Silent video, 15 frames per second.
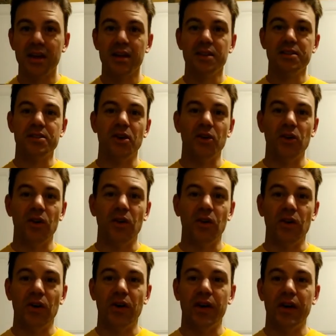So
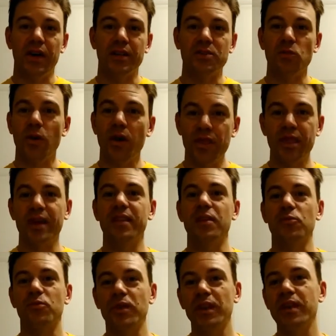it's one thing that
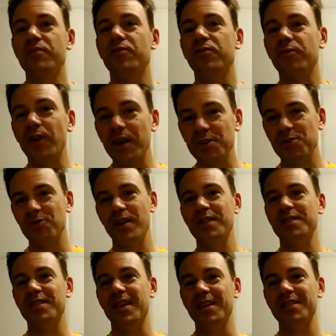really
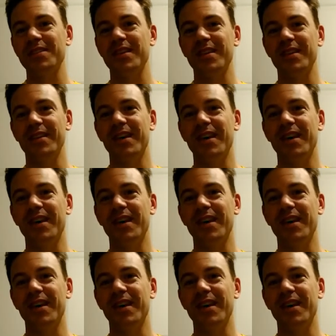frustrates us